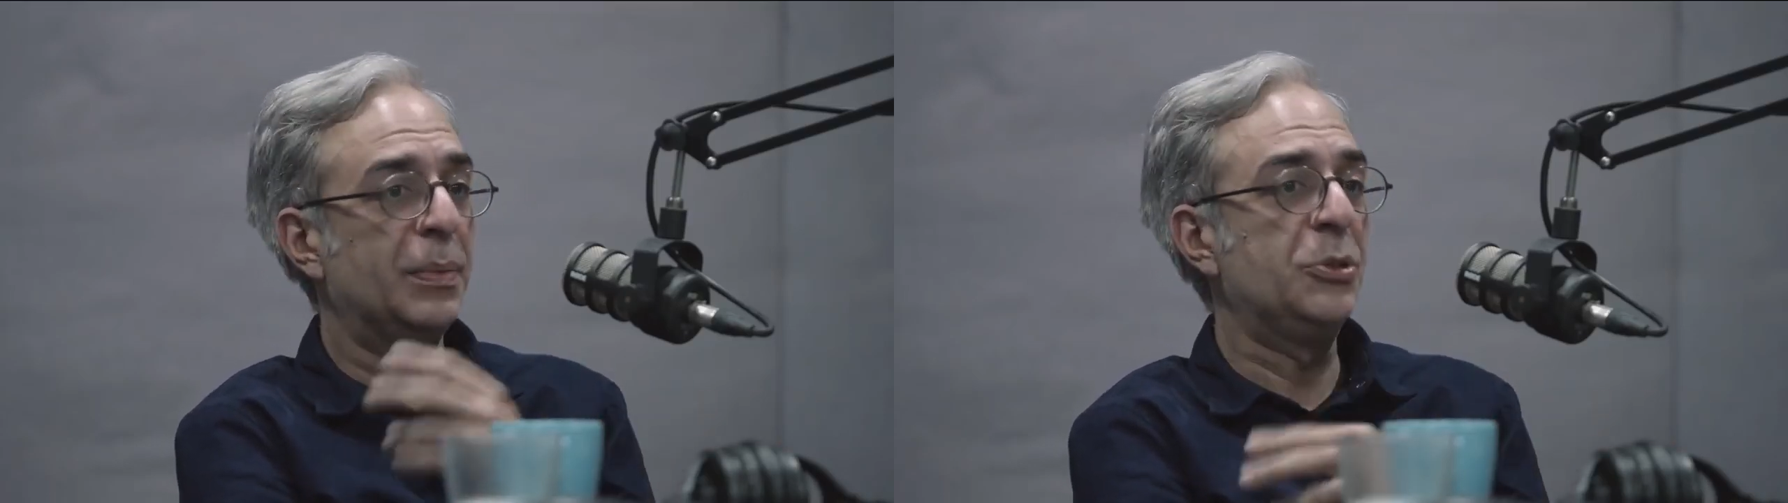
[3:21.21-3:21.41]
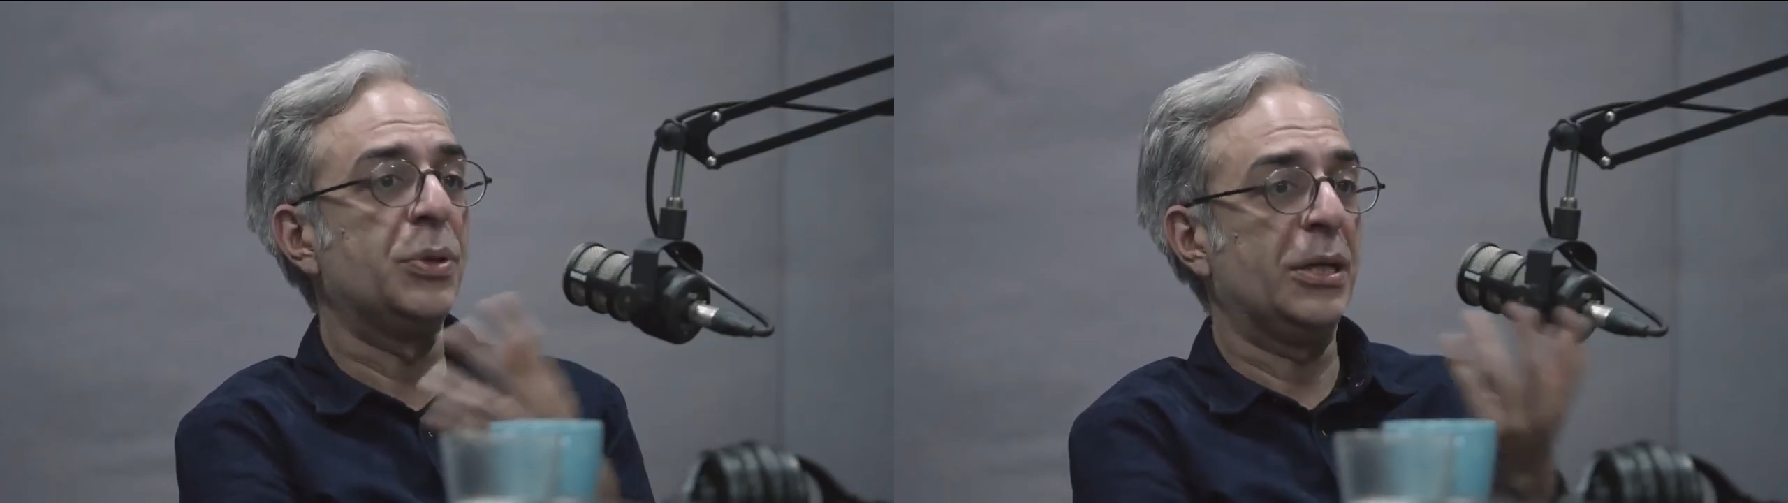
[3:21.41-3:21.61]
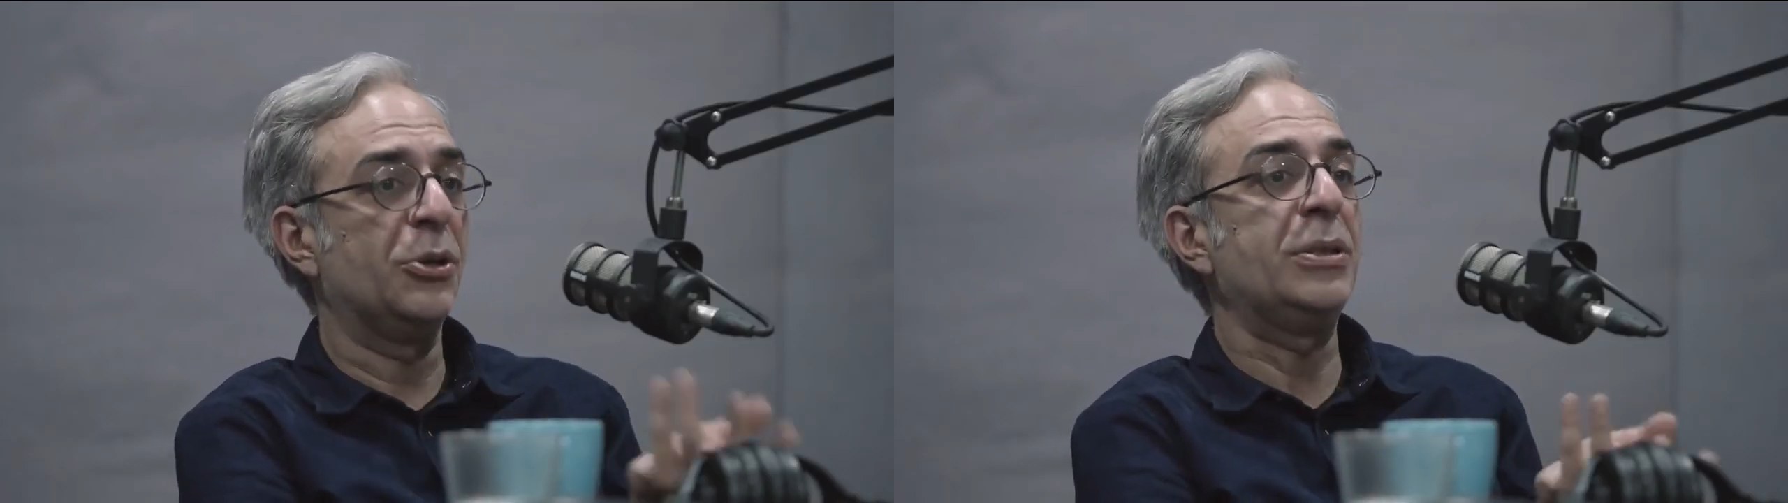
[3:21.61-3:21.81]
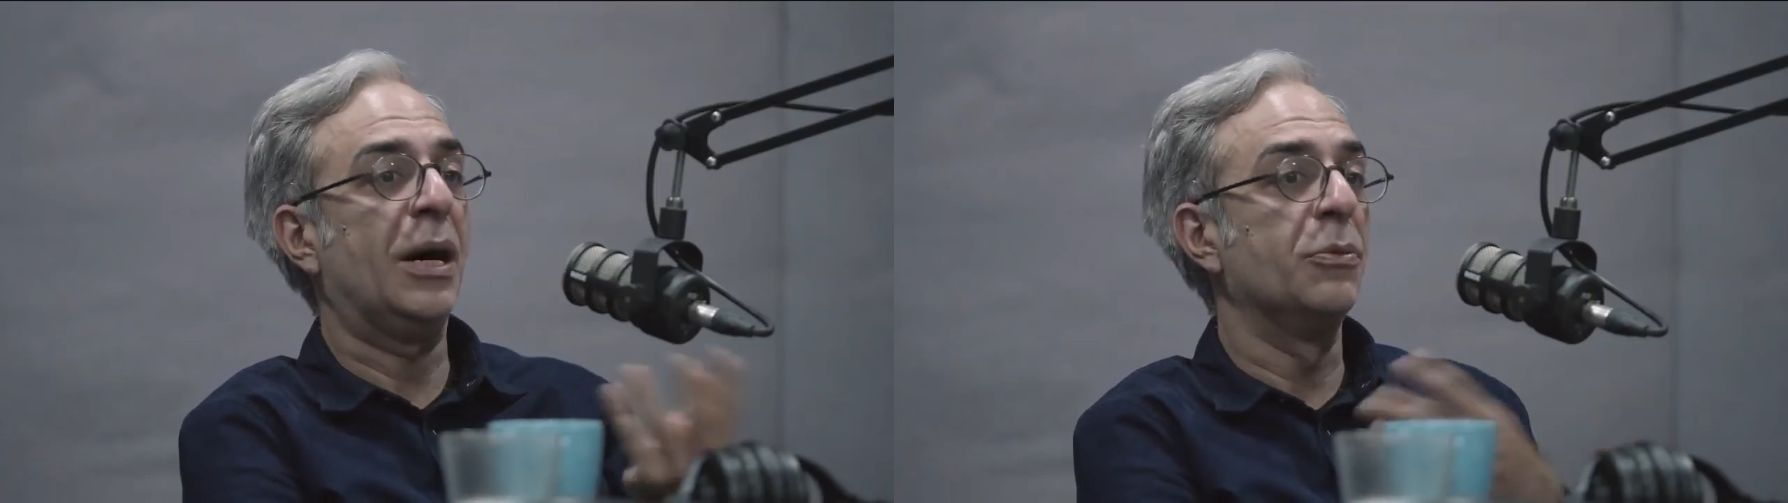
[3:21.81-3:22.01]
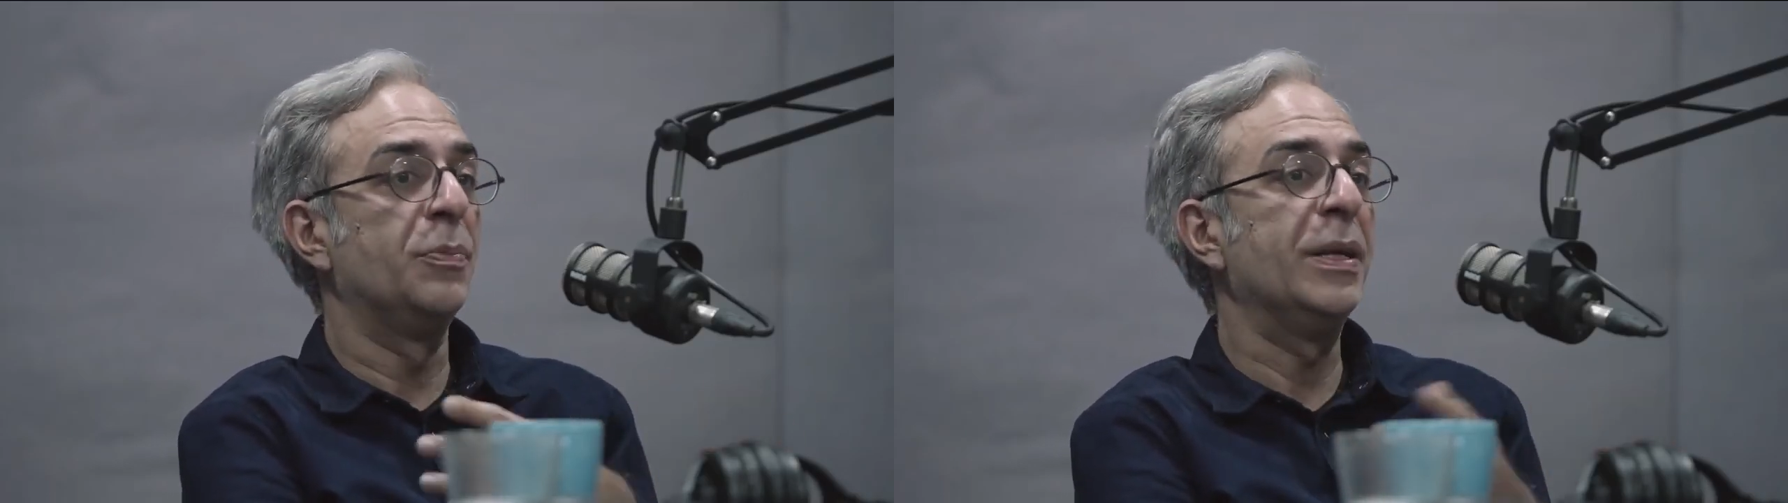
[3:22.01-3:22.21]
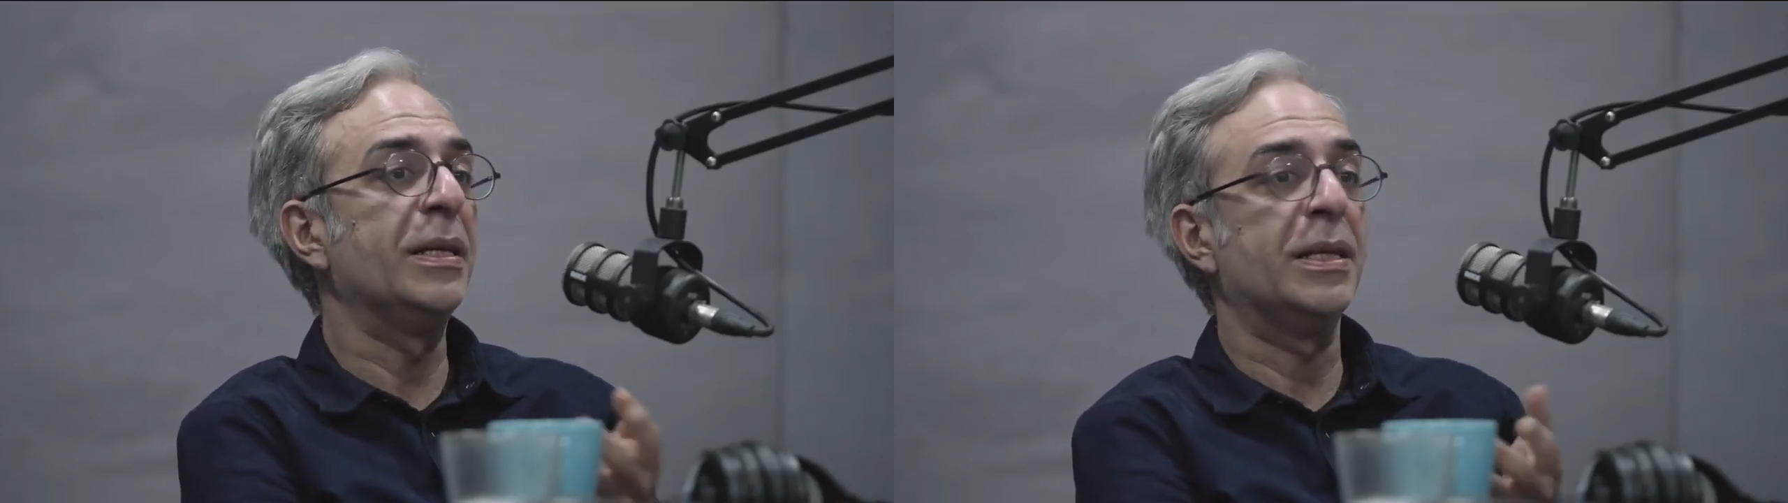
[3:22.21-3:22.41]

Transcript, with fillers: but you cannot downplay